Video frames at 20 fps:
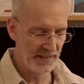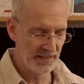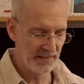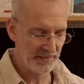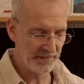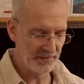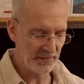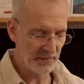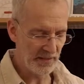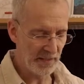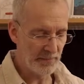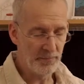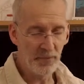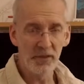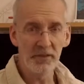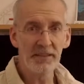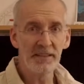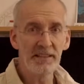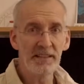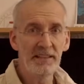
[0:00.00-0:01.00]
So I
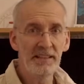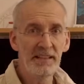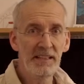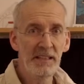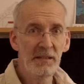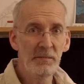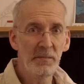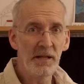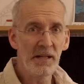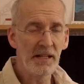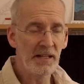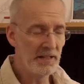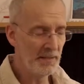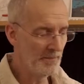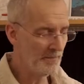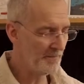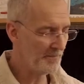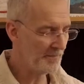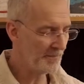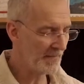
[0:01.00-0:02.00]
bought it in eBay.
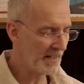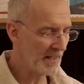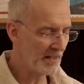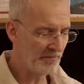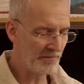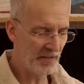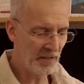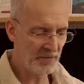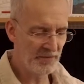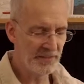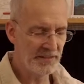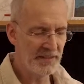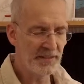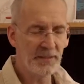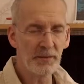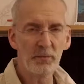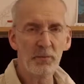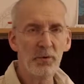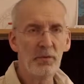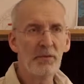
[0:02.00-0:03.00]
I found
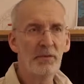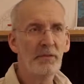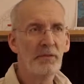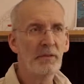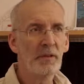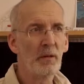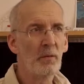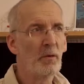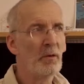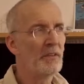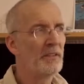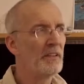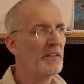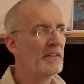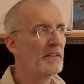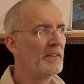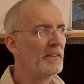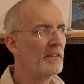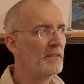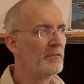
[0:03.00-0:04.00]
this one, there was a
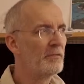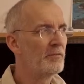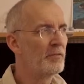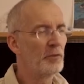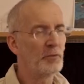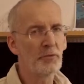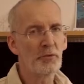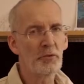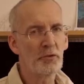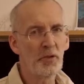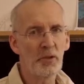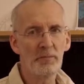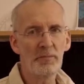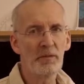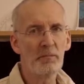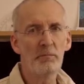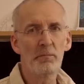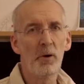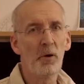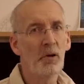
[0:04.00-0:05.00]
photo shop
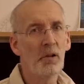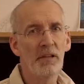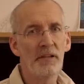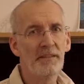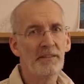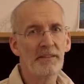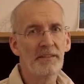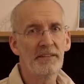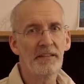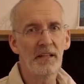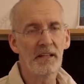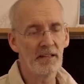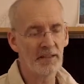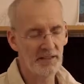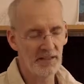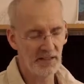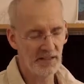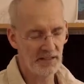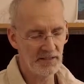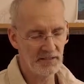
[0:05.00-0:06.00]
in Poland,
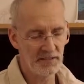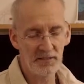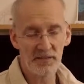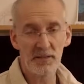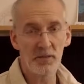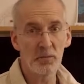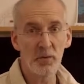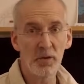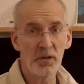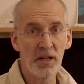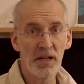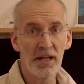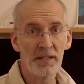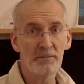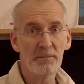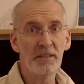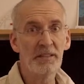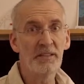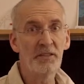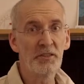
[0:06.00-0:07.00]
it
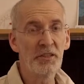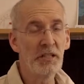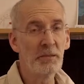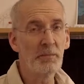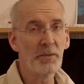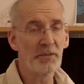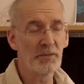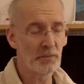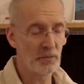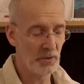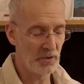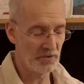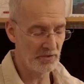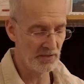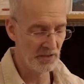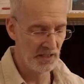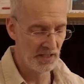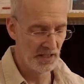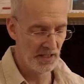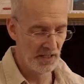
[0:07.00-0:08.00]
had been the cheapest one
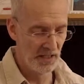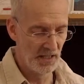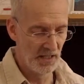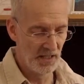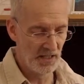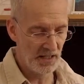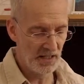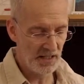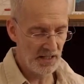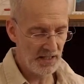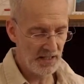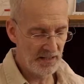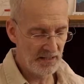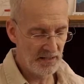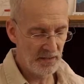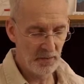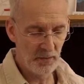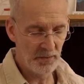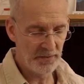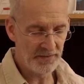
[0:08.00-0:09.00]

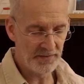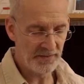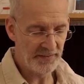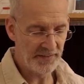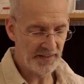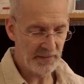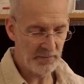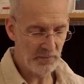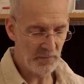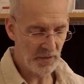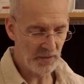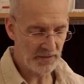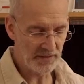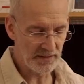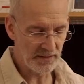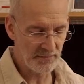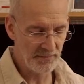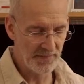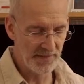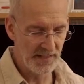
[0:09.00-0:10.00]
with the same
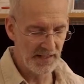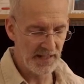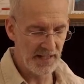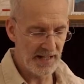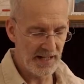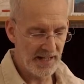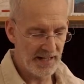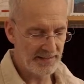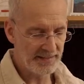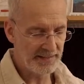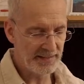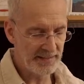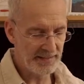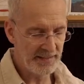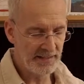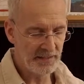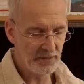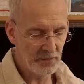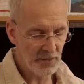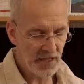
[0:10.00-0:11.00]
model. And
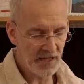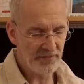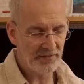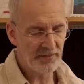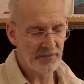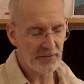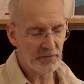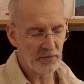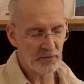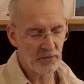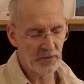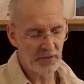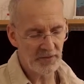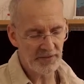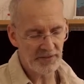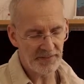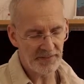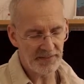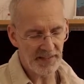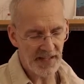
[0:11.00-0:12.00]
here you have a screw on
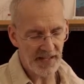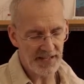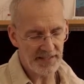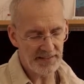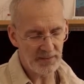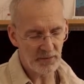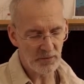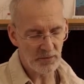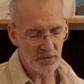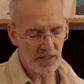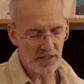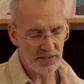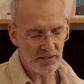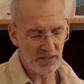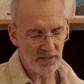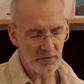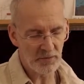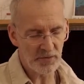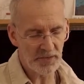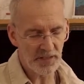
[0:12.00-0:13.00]
the side, you
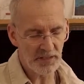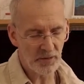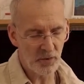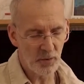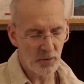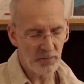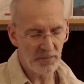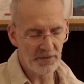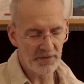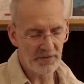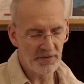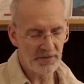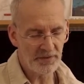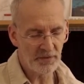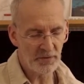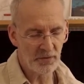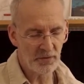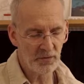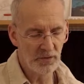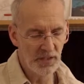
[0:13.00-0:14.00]
can open the
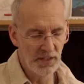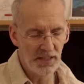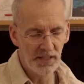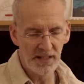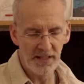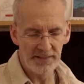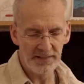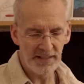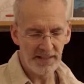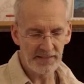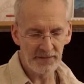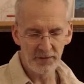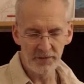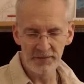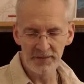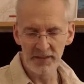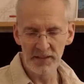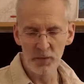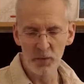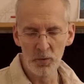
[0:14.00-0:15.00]
screw and then you
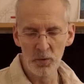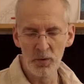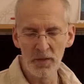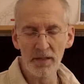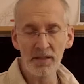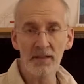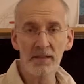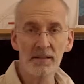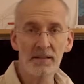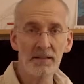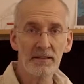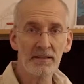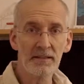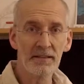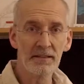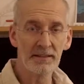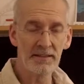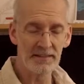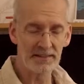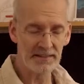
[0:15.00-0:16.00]
see, hui,
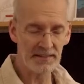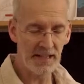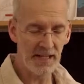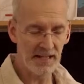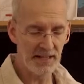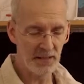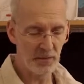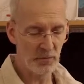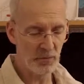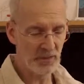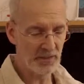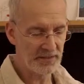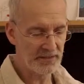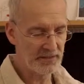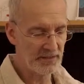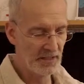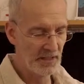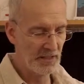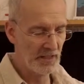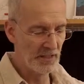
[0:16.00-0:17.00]
the slider
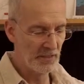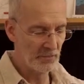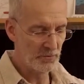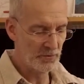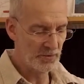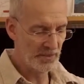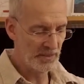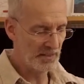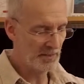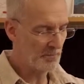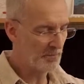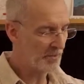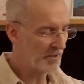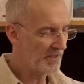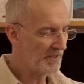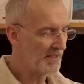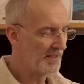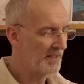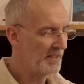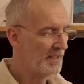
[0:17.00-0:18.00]
works really
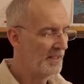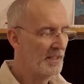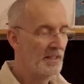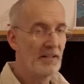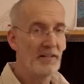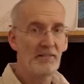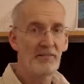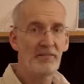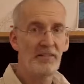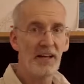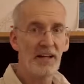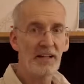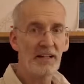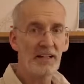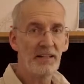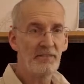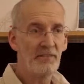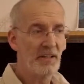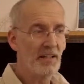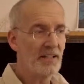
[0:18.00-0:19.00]
pretty,
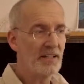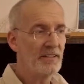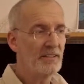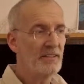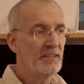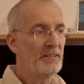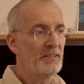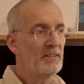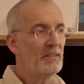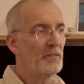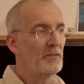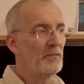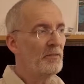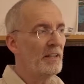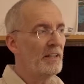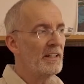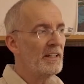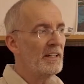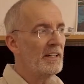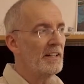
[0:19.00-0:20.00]
very
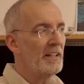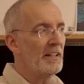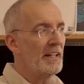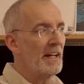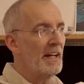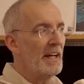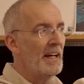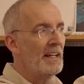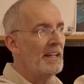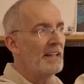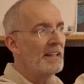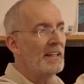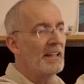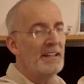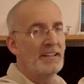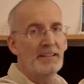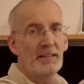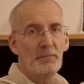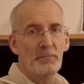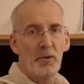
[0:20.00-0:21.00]

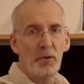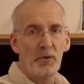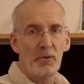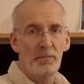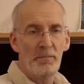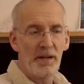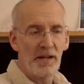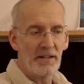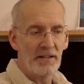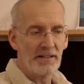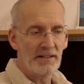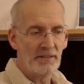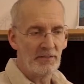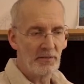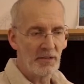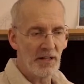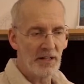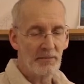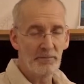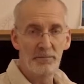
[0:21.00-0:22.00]
elegant, the ball bearings
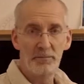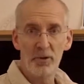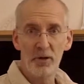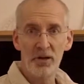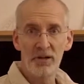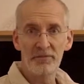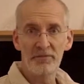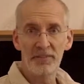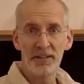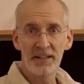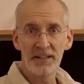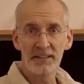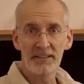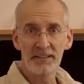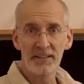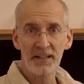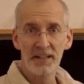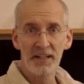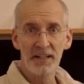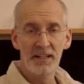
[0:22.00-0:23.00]
run
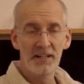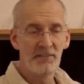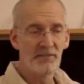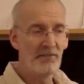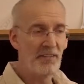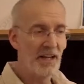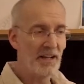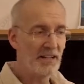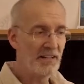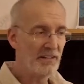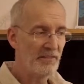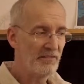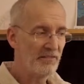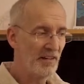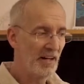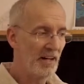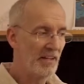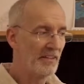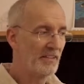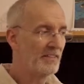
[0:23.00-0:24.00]
perfect, very
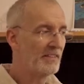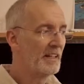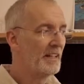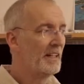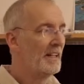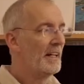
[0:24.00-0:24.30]
fast.